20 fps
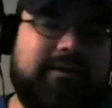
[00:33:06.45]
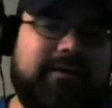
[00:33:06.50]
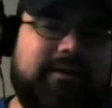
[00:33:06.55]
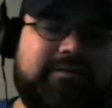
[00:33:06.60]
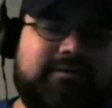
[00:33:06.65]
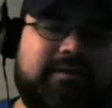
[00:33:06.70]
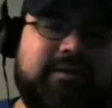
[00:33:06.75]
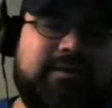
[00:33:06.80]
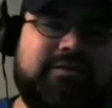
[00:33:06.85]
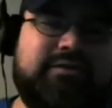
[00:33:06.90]

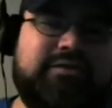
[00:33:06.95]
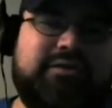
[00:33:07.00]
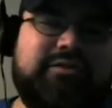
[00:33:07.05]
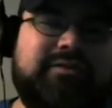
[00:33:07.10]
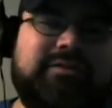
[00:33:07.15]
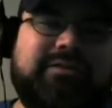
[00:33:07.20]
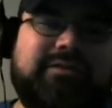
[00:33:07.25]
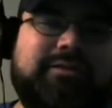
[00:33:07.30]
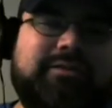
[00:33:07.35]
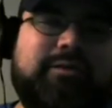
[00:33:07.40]
he's
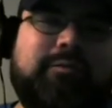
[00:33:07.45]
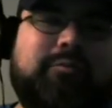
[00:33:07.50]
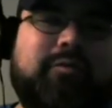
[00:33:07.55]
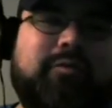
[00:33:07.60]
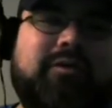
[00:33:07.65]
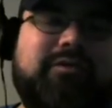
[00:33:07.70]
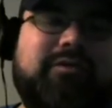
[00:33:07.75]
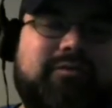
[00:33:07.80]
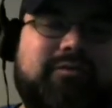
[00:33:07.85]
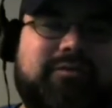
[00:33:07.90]
just a little
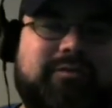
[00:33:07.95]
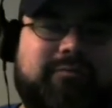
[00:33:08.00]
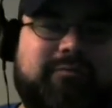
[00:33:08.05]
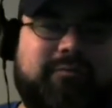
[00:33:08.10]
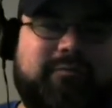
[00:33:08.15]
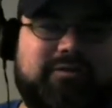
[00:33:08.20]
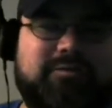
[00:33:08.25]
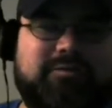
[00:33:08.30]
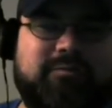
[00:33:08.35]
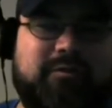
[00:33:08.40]
brother in the
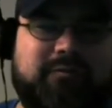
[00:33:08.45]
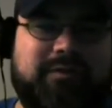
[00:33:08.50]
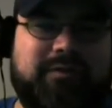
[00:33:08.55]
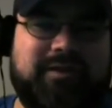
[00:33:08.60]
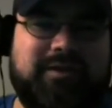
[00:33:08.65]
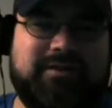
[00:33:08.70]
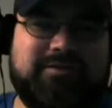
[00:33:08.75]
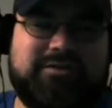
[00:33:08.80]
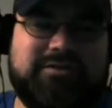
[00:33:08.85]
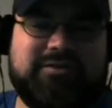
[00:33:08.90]
first movie.
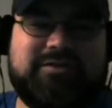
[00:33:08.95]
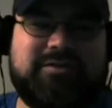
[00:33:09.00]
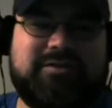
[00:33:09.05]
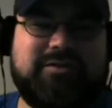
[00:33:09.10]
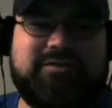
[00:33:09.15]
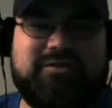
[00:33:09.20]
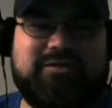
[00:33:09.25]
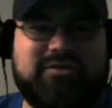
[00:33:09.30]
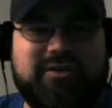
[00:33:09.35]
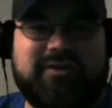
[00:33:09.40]
He's just
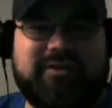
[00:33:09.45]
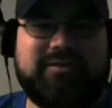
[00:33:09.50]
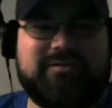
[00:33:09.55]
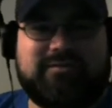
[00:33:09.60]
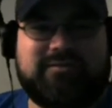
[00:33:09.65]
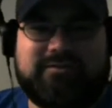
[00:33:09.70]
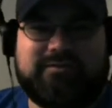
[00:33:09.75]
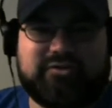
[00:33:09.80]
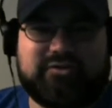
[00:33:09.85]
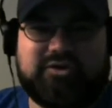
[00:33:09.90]
this jealous
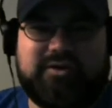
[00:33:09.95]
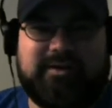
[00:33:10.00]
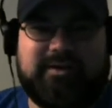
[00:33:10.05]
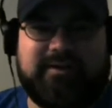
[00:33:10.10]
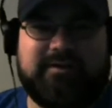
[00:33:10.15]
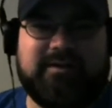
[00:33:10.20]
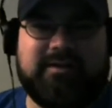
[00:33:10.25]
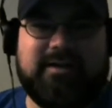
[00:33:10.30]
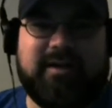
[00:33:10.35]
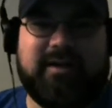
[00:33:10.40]
little
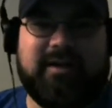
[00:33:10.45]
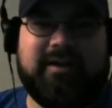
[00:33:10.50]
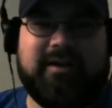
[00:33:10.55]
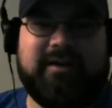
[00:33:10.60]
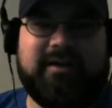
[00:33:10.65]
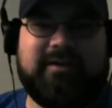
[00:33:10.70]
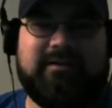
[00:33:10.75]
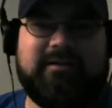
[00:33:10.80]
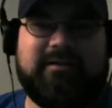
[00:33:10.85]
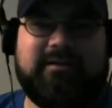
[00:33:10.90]
shit,
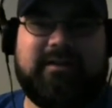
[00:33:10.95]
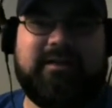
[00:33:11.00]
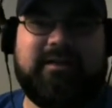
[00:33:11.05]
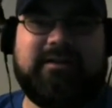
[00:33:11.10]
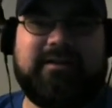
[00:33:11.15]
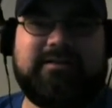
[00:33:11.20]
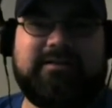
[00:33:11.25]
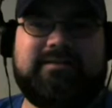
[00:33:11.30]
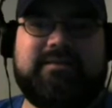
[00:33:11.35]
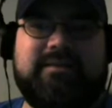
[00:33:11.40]
and he
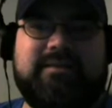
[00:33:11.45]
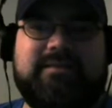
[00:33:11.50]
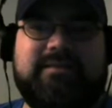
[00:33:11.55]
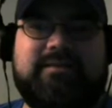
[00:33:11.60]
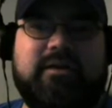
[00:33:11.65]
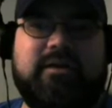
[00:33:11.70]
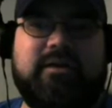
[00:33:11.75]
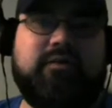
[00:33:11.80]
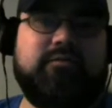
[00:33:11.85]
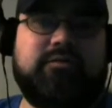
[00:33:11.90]
lets
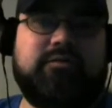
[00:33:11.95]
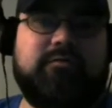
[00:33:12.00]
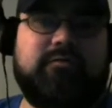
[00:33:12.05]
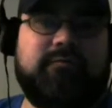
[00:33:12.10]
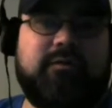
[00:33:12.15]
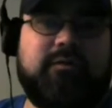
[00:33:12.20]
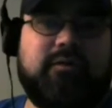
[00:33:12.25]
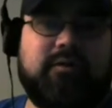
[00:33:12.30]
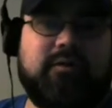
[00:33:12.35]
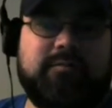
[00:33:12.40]
things go too
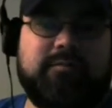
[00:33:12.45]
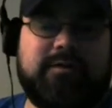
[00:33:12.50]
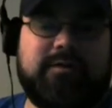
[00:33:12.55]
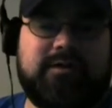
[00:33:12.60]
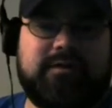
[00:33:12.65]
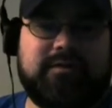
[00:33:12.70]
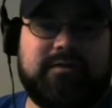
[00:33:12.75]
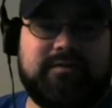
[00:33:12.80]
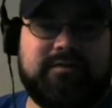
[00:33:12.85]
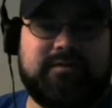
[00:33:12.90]
far
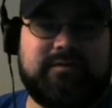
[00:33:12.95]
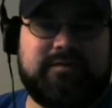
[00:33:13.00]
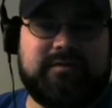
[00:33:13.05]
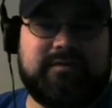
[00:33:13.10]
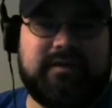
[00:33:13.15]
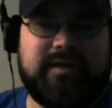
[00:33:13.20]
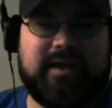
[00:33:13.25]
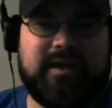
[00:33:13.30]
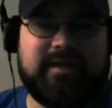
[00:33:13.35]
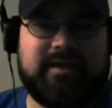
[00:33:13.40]
because
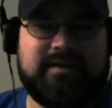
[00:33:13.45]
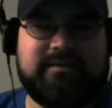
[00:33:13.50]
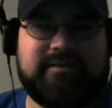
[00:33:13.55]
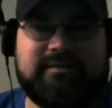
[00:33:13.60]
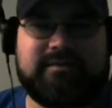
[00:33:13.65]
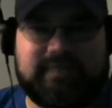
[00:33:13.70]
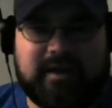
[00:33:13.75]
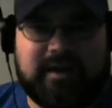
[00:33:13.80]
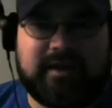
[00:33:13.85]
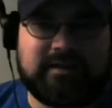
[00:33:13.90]
he has
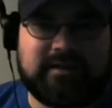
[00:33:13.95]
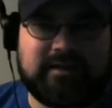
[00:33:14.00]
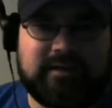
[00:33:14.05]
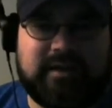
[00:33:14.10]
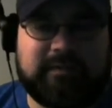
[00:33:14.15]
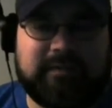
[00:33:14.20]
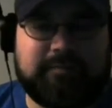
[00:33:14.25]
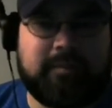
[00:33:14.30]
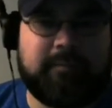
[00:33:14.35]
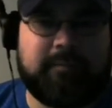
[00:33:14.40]
the
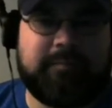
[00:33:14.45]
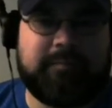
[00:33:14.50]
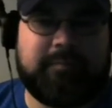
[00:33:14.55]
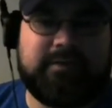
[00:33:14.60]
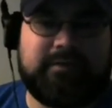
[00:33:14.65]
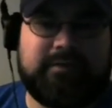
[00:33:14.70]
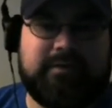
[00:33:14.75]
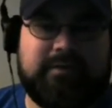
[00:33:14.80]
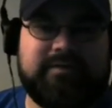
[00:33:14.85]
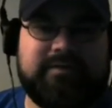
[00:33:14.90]
godlike
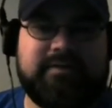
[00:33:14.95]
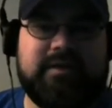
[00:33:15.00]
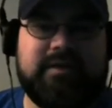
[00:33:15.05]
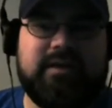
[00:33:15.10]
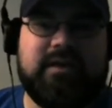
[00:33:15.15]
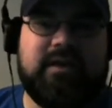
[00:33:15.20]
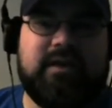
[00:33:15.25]
abilities.